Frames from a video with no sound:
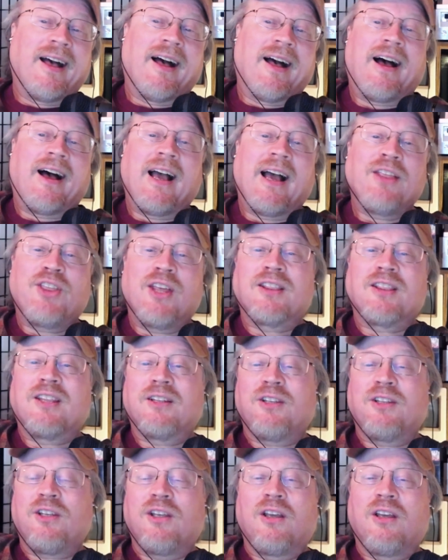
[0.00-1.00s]
I think
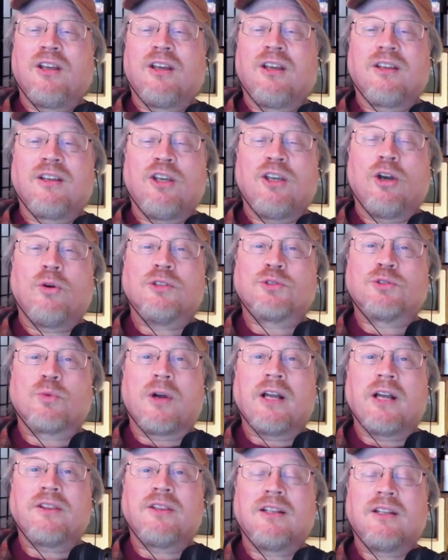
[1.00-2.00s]
that Eo is
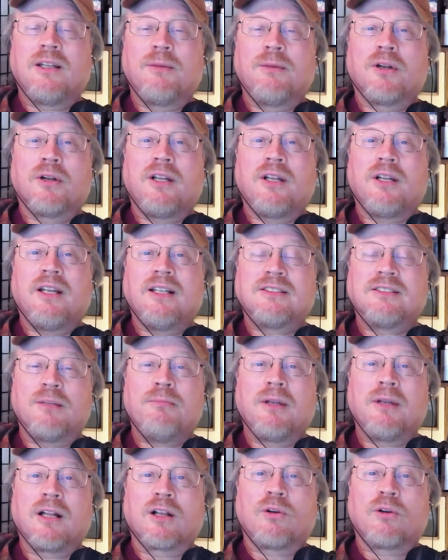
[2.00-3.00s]
right that liberty is the
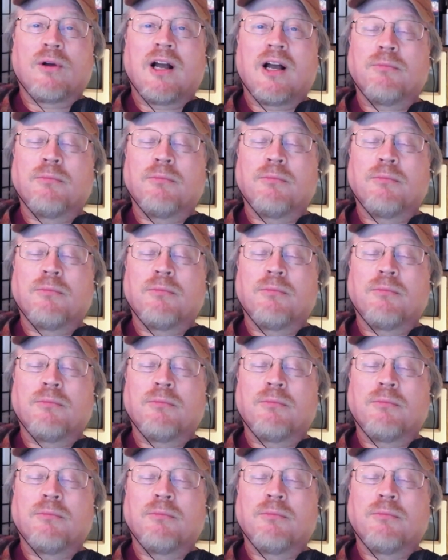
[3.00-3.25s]
middle ground